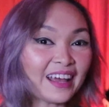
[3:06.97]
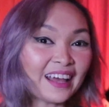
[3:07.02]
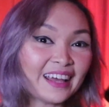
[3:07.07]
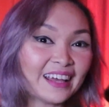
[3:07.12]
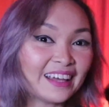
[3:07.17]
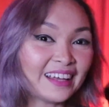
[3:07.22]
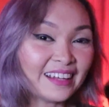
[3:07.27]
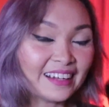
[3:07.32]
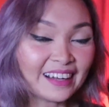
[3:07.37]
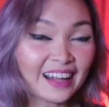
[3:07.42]

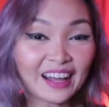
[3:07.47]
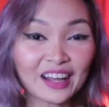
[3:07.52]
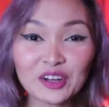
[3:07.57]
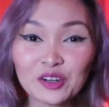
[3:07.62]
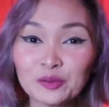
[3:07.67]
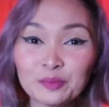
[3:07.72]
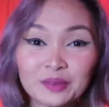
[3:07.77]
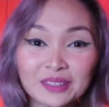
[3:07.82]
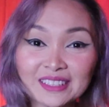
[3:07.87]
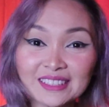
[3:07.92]
And I
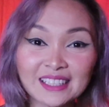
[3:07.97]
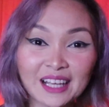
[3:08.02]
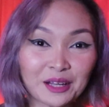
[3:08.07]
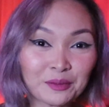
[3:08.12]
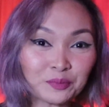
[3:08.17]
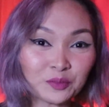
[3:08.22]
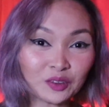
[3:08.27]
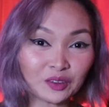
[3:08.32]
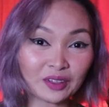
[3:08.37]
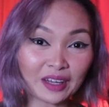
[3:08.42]
hope this
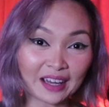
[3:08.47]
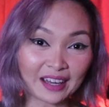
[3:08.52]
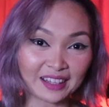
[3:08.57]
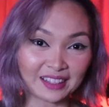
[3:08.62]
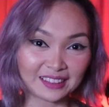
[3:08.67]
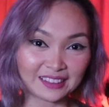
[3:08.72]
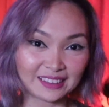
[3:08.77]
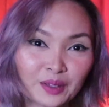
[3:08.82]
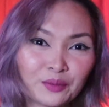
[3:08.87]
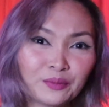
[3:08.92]
helped you
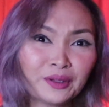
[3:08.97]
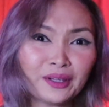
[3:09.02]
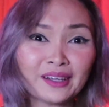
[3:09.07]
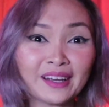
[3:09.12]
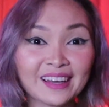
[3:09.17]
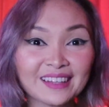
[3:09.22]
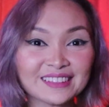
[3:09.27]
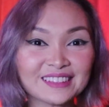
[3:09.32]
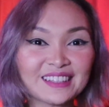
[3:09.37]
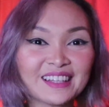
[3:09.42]
guys. What do you
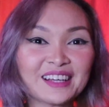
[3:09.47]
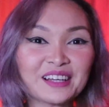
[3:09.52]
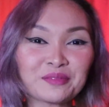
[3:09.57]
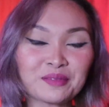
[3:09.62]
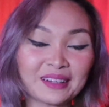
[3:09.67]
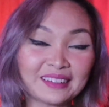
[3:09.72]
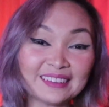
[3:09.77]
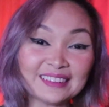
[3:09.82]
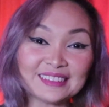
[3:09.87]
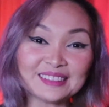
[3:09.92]
guys think
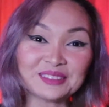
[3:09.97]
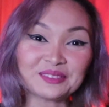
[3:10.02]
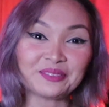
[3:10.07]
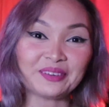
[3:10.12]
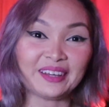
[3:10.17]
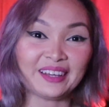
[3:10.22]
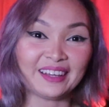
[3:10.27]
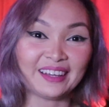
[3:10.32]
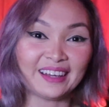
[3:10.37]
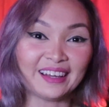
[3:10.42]
about this
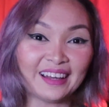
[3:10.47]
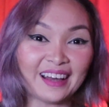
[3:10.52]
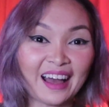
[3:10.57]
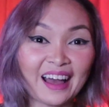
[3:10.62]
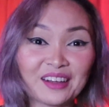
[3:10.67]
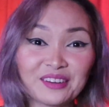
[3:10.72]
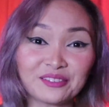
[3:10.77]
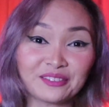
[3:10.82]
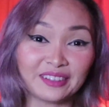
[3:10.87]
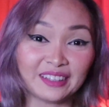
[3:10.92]
wig?
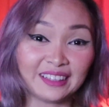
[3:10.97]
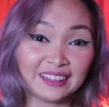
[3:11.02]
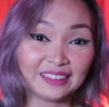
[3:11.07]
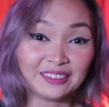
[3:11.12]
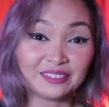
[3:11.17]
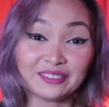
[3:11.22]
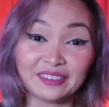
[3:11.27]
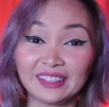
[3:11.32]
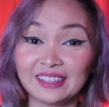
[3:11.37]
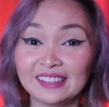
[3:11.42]
I
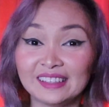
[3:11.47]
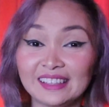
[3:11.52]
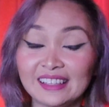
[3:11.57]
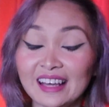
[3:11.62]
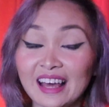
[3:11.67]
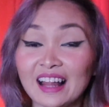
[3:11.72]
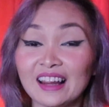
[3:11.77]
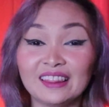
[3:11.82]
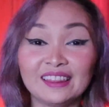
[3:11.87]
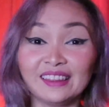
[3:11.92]
really
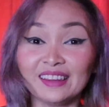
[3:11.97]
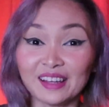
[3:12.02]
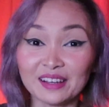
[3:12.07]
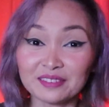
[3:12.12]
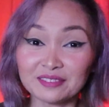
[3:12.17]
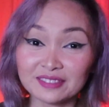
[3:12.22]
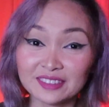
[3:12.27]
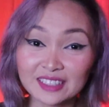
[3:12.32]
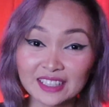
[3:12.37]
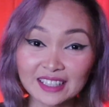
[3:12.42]

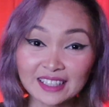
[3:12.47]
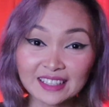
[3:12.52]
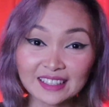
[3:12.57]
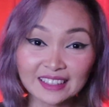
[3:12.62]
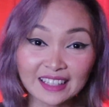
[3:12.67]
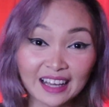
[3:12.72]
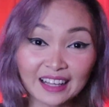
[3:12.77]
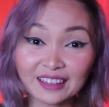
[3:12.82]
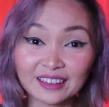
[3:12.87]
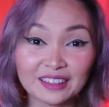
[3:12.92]
loved it.
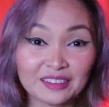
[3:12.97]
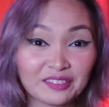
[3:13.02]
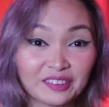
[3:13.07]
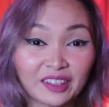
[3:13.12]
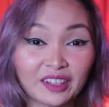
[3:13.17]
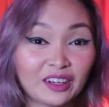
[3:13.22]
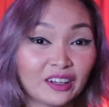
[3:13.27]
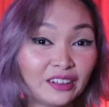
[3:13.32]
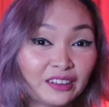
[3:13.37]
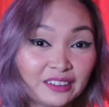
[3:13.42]
I love the
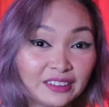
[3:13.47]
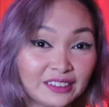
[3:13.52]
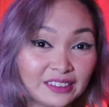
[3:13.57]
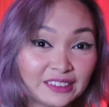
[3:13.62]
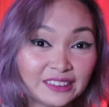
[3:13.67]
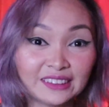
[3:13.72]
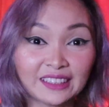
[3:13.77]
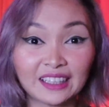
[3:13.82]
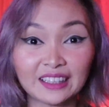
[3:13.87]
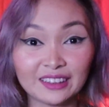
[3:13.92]

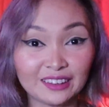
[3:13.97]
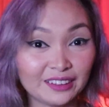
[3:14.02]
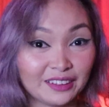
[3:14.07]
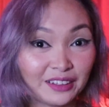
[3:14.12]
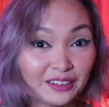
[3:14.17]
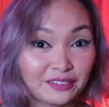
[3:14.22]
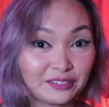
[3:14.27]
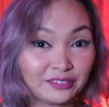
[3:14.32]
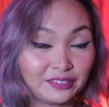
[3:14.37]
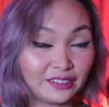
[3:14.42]
colors, I
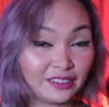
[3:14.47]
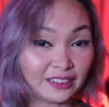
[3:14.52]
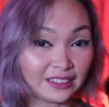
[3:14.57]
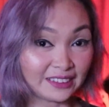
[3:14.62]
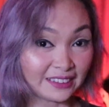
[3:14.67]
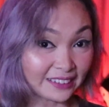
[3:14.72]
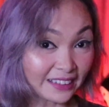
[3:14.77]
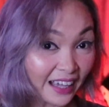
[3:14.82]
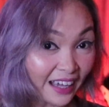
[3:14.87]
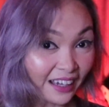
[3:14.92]
love the
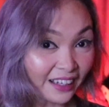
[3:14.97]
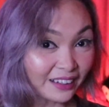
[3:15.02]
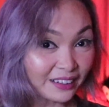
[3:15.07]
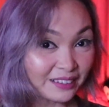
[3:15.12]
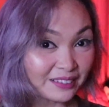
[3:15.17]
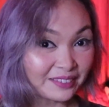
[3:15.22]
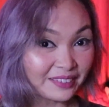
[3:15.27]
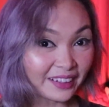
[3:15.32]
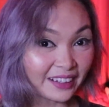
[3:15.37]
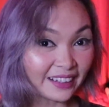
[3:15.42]
style
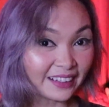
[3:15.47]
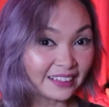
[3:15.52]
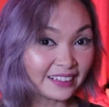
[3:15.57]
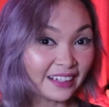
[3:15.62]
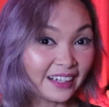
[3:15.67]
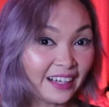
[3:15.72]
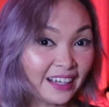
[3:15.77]
of it.